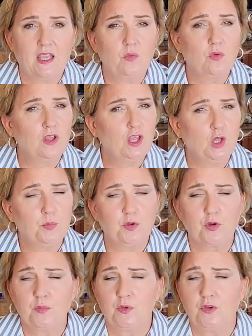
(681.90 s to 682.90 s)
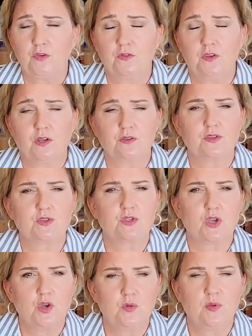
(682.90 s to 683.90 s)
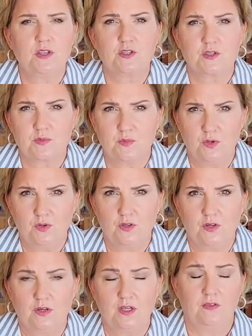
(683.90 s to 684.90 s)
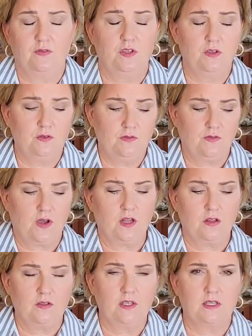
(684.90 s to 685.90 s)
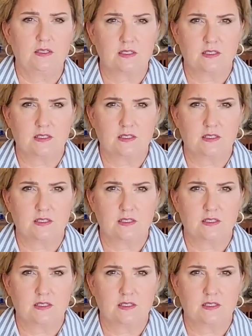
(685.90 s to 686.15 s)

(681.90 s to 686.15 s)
It will help your move go so much smoother if you follow these